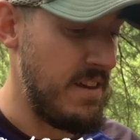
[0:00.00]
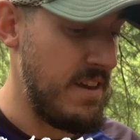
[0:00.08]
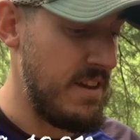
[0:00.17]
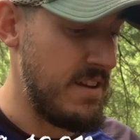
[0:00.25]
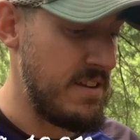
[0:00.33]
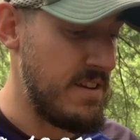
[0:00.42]

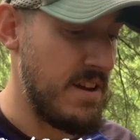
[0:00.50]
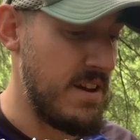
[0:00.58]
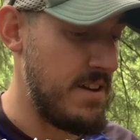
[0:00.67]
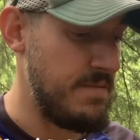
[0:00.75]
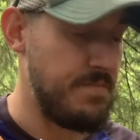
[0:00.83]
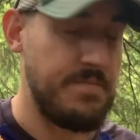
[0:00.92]
And
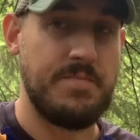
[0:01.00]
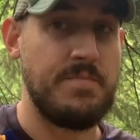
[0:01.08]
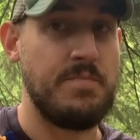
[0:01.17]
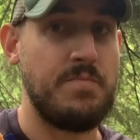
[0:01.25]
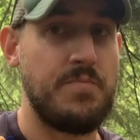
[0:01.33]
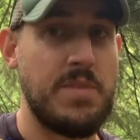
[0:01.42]
uh,
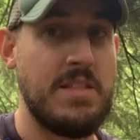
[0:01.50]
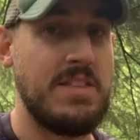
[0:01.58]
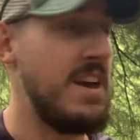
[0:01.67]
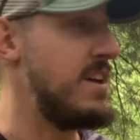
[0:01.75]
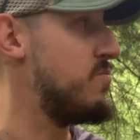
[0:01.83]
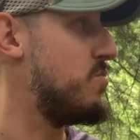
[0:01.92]
at
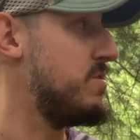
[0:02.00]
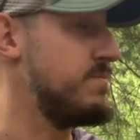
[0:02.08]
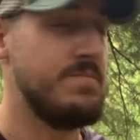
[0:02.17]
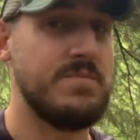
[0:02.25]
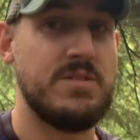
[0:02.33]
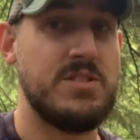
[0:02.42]
the end, we'll
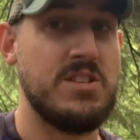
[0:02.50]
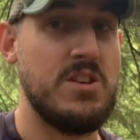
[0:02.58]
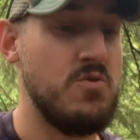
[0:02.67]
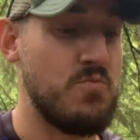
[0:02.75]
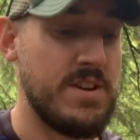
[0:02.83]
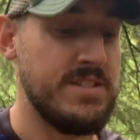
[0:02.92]
see
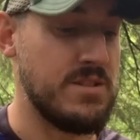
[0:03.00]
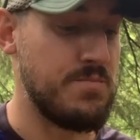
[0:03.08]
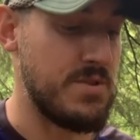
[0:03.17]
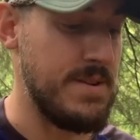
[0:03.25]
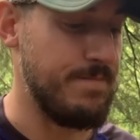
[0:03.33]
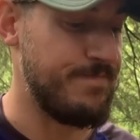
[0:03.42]
who reigns
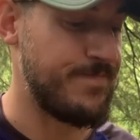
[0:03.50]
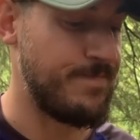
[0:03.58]
supreme.